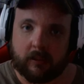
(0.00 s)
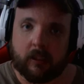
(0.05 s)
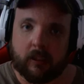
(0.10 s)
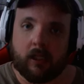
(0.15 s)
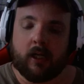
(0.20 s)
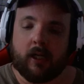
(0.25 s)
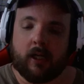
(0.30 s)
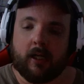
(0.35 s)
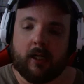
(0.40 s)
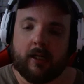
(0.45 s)

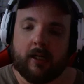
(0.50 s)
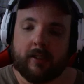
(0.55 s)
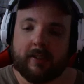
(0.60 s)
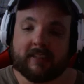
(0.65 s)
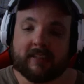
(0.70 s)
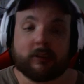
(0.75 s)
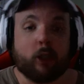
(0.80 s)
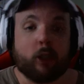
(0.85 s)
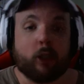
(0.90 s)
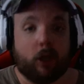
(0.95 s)
Uh,
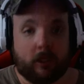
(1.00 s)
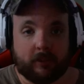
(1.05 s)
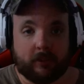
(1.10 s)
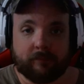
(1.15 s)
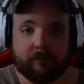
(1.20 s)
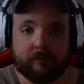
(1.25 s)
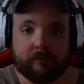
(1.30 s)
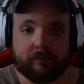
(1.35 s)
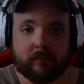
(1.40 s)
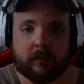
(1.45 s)
that's gone.
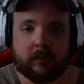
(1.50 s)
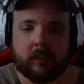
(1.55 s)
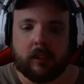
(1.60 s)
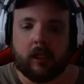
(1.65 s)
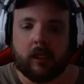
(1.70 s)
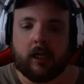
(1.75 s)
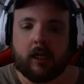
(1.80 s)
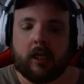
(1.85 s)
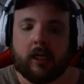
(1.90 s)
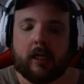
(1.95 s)

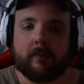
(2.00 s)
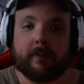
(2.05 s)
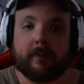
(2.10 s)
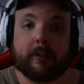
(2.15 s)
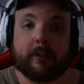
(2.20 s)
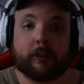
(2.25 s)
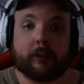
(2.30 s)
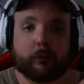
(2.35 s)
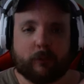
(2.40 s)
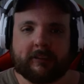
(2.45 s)
Uh, and
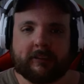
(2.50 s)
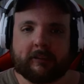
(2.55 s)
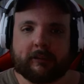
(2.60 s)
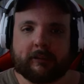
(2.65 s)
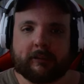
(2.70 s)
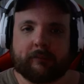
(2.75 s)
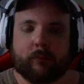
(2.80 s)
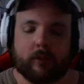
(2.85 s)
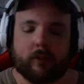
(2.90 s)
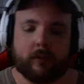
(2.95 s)
there's reasons
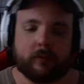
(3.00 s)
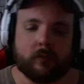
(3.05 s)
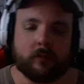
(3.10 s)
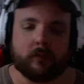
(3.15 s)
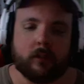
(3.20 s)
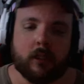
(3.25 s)
for it.